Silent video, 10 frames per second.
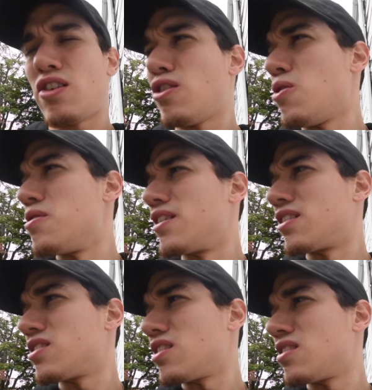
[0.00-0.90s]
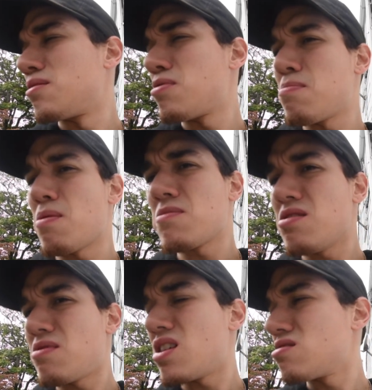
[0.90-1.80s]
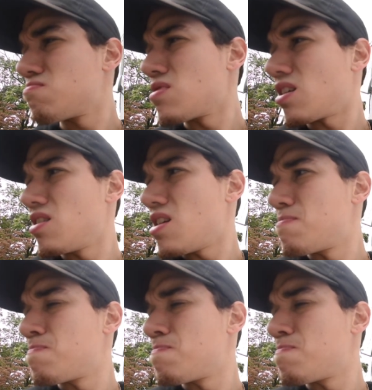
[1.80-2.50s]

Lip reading: clothing. So pretty pumped up, guys, not gonna lie.